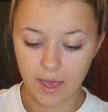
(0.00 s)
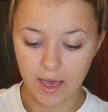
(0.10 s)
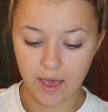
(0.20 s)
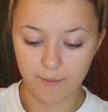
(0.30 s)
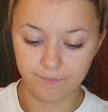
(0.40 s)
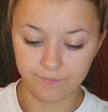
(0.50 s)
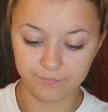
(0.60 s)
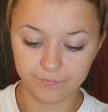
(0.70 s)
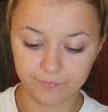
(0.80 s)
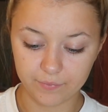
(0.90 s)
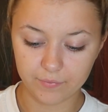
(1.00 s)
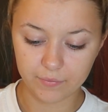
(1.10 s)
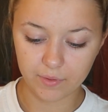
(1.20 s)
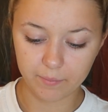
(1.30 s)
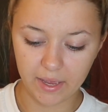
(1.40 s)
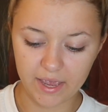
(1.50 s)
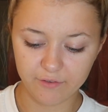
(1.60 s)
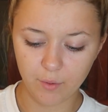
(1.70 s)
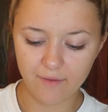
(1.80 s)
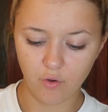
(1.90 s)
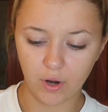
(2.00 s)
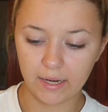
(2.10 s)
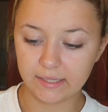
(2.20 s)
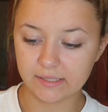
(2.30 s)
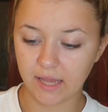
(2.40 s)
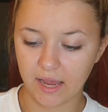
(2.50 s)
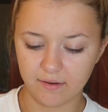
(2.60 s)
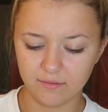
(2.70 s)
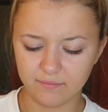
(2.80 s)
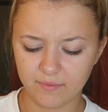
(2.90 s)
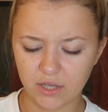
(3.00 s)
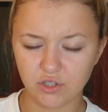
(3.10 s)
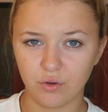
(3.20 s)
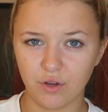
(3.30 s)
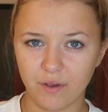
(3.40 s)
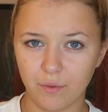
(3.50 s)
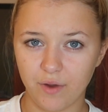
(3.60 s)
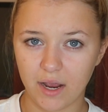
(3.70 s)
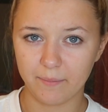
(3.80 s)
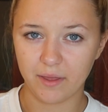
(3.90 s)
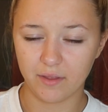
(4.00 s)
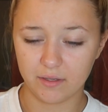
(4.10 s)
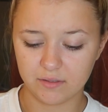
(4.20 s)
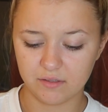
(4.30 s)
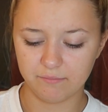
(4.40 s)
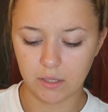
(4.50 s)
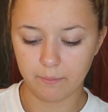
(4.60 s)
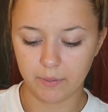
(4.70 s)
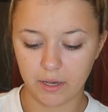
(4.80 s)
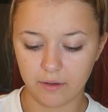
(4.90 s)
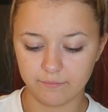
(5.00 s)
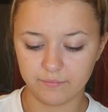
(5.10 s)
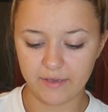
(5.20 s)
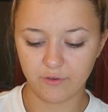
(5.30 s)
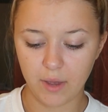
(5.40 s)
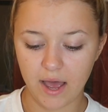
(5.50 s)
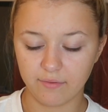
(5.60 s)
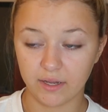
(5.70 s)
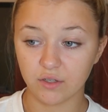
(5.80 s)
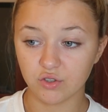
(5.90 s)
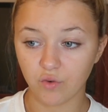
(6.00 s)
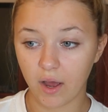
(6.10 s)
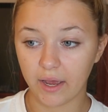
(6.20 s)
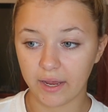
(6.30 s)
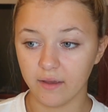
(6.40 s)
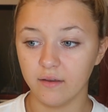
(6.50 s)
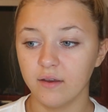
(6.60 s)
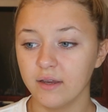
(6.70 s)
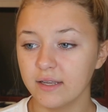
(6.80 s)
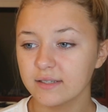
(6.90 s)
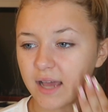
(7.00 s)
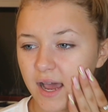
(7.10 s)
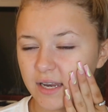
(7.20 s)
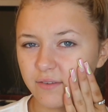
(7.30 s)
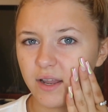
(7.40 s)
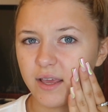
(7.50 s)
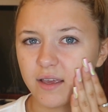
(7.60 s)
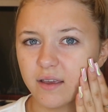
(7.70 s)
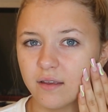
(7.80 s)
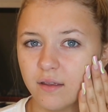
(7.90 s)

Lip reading: But if you have oily skin, I don't know if I would recommend this. But if you have like dry, kind of like,